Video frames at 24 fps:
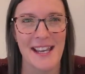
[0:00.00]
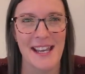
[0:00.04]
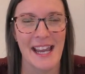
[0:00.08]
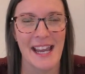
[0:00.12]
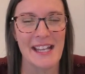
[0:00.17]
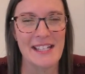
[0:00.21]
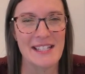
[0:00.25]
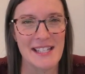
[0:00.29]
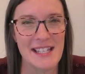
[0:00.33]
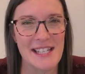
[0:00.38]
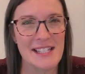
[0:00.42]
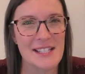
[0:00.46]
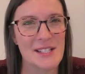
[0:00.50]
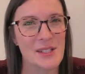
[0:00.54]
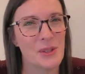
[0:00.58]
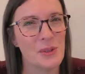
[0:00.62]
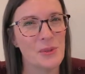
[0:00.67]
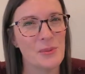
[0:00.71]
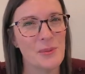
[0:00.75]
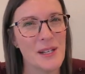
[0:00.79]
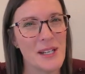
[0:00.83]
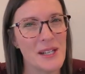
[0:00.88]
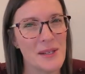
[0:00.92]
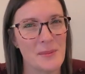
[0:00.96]
It's these
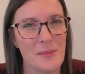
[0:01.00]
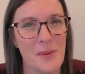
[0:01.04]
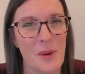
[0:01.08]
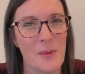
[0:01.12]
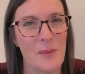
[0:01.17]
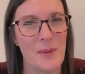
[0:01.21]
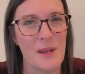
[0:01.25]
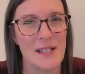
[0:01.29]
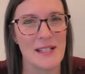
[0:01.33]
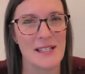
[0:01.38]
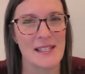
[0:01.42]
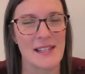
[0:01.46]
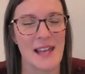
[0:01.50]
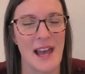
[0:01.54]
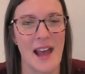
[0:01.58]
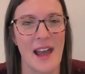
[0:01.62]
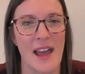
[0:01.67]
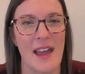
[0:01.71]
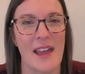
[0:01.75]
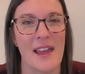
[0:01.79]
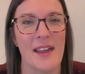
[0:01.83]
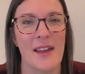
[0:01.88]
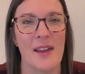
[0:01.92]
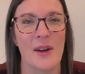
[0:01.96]
2-minute moments
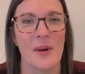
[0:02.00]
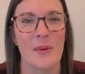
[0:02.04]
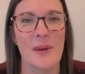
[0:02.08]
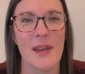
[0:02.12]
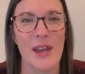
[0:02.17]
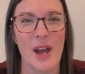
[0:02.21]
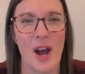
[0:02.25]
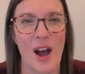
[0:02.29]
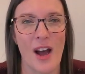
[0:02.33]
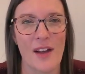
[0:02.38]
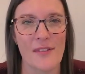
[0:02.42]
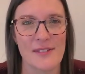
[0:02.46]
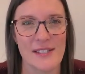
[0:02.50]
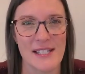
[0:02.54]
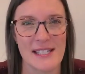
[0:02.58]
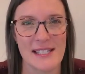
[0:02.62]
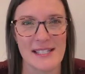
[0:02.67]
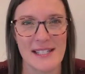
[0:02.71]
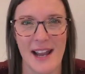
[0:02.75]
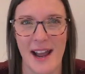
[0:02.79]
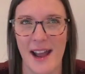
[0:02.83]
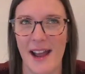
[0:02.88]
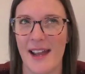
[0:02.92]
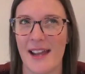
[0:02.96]
that we
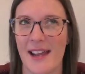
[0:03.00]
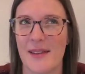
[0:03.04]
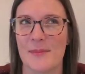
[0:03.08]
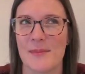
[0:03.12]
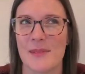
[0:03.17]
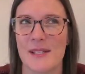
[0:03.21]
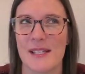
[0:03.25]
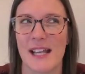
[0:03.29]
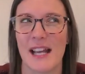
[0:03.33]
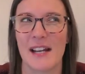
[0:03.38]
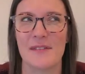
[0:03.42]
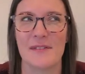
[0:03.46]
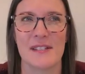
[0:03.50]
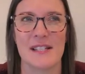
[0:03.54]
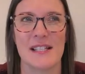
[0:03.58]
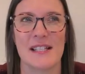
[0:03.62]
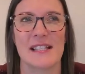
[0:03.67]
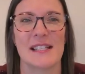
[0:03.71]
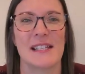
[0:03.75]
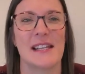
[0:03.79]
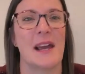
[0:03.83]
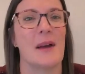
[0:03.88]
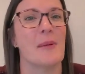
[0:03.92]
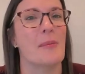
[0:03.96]
oftentimes kind of
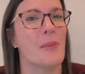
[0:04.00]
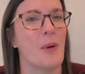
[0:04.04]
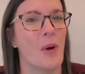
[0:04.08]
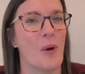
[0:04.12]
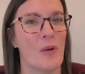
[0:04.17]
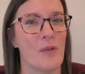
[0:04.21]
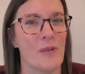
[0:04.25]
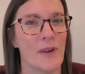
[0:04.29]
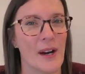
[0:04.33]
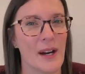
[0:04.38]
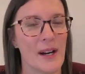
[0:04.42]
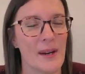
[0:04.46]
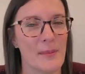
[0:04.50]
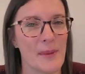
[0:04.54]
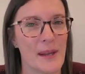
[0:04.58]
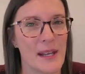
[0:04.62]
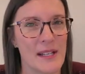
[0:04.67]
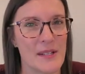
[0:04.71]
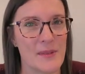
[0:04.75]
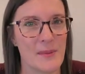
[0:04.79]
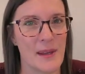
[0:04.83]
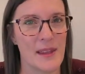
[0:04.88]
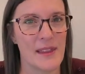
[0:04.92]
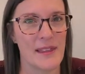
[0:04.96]
skip over
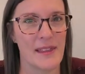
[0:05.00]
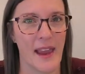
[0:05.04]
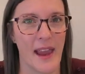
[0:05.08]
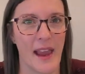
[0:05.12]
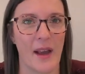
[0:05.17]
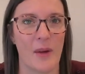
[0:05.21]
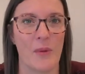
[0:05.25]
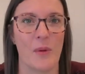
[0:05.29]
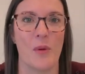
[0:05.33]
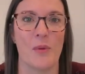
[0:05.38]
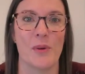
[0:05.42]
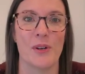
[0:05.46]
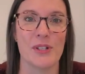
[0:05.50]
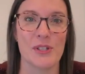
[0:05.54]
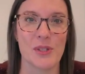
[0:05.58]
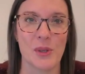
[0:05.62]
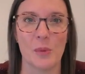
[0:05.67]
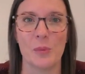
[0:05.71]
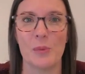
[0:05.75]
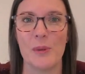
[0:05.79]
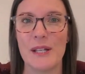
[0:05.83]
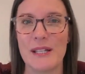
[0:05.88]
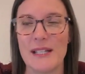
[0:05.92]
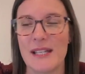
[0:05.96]
because we think, well, we're
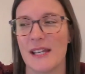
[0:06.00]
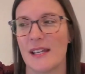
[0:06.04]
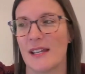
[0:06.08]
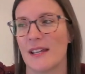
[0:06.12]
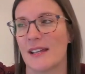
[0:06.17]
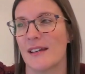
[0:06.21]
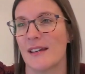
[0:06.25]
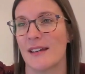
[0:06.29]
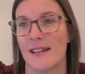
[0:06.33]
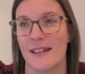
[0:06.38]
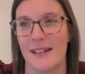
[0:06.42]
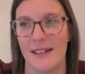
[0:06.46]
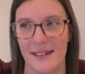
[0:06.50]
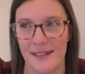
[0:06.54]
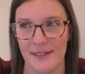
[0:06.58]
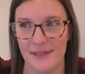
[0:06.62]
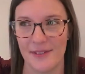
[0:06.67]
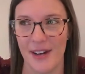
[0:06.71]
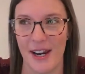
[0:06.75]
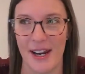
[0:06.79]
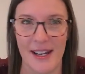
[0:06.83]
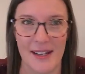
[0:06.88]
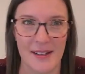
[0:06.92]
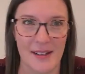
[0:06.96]
so busy,
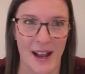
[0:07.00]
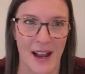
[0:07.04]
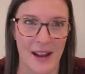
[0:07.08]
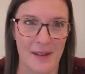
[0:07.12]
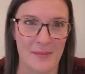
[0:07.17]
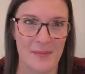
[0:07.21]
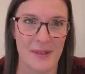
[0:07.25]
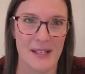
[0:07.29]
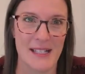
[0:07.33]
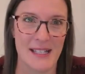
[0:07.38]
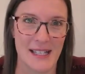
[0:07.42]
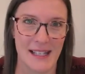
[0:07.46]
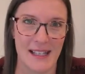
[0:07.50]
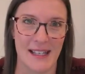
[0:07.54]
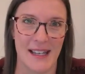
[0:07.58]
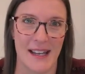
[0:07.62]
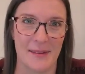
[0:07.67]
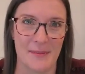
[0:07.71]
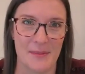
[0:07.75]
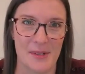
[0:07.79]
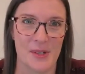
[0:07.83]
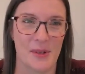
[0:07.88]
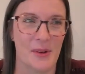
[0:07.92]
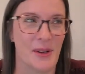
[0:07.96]
right? I'm busy.
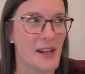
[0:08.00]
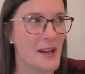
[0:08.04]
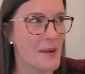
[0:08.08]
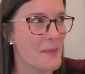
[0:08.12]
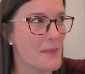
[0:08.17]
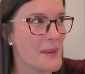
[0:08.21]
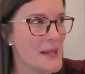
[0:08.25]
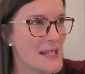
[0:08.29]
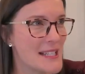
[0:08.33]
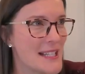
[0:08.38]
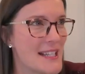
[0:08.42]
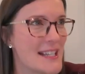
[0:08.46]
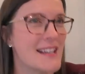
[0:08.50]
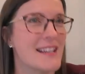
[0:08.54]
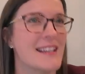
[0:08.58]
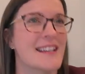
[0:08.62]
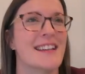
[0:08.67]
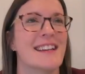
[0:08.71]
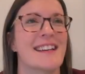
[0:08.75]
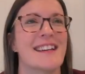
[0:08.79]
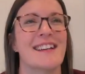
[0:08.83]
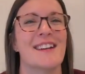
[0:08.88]
I'm showing up busy.